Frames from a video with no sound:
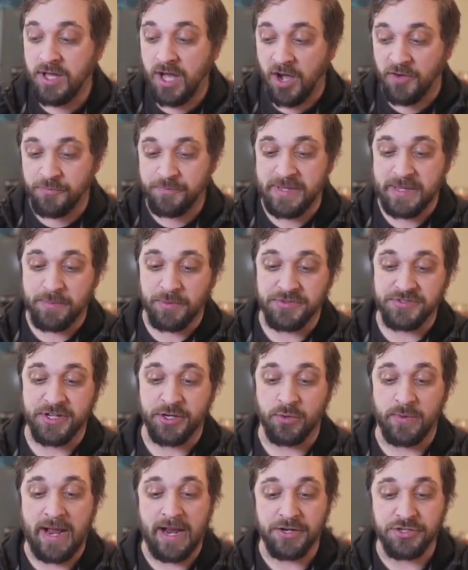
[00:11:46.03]
of people's
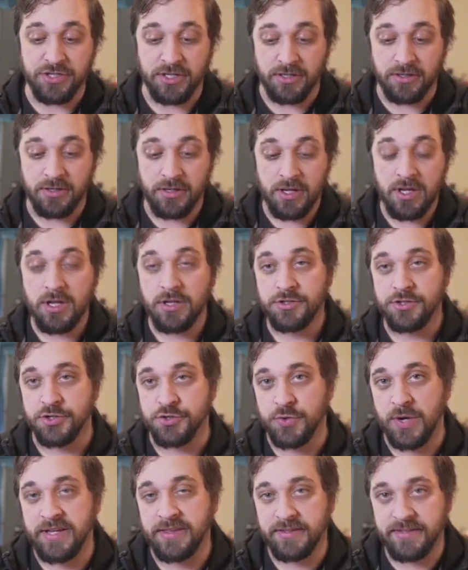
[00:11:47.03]
interaction to
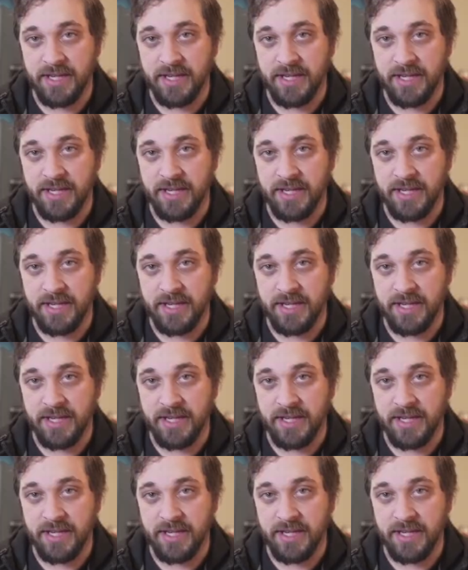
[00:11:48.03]
drain the